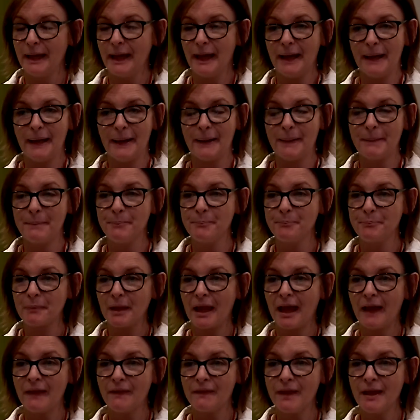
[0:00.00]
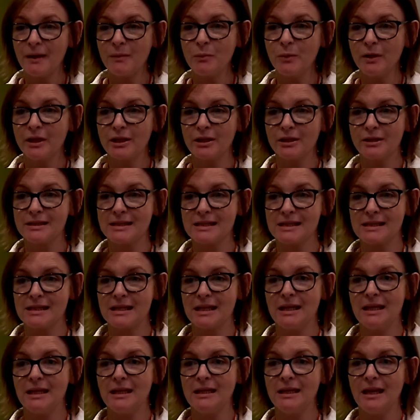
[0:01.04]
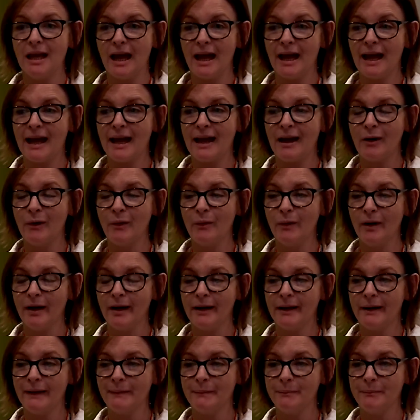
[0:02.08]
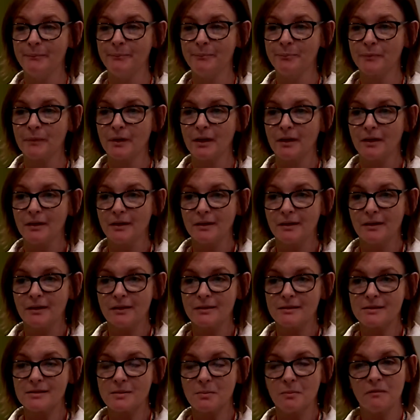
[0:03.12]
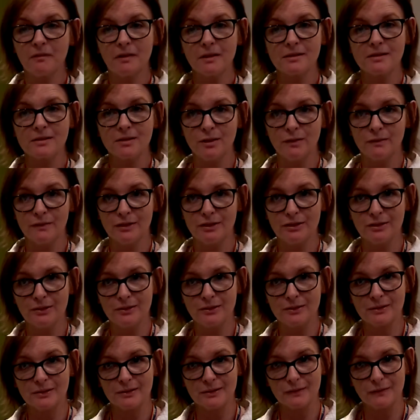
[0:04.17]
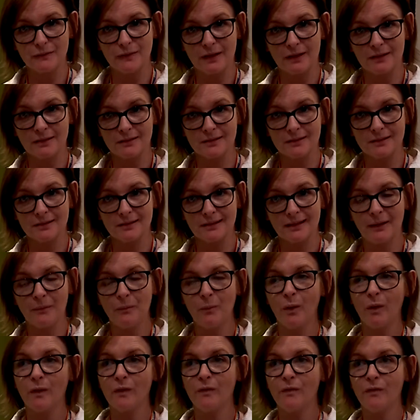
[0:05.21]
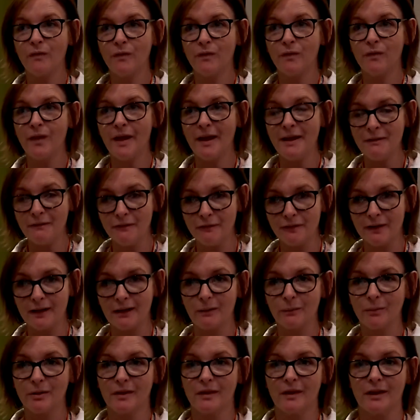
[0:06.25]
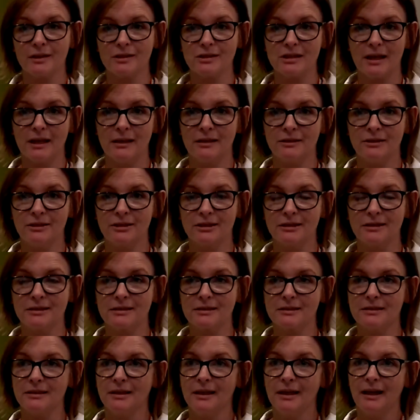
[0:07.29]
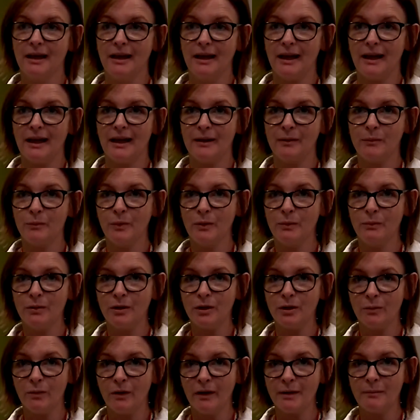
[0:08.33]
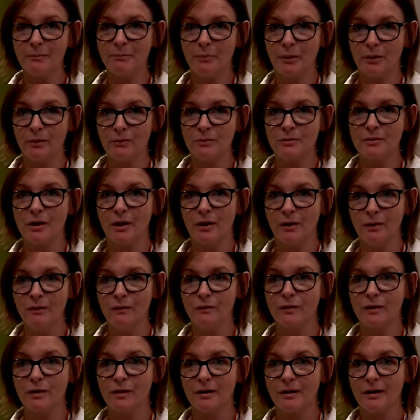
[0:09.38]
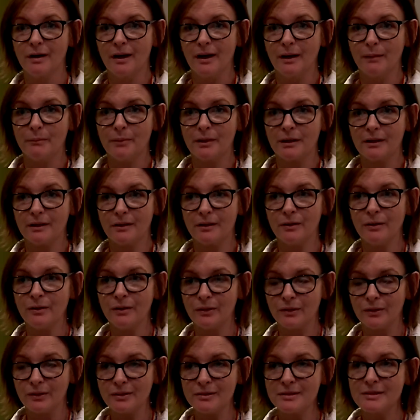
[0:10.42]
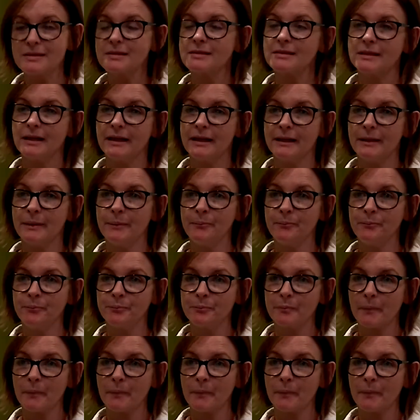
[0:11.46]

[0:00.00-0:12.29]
and then we could see how some of our service users felt and what they felt with their challenges. And we were quite bowled over because, and